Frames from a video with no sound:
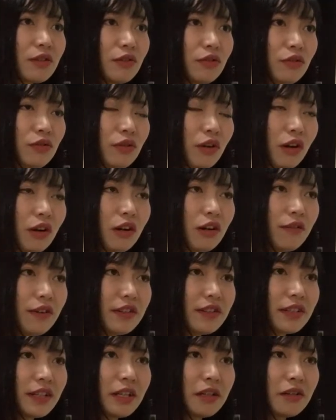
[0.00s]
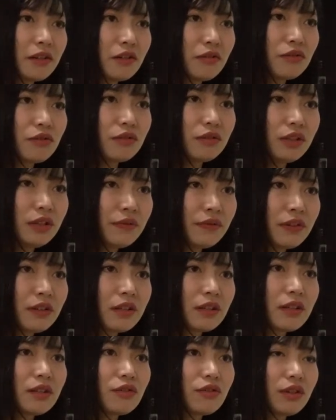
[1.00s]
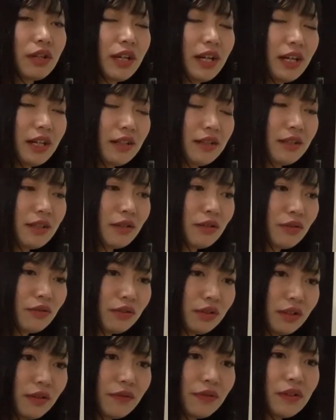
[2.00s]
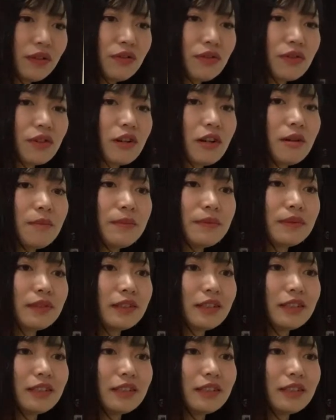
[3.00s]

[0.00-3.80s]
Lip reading: you always can go to different country and do different job.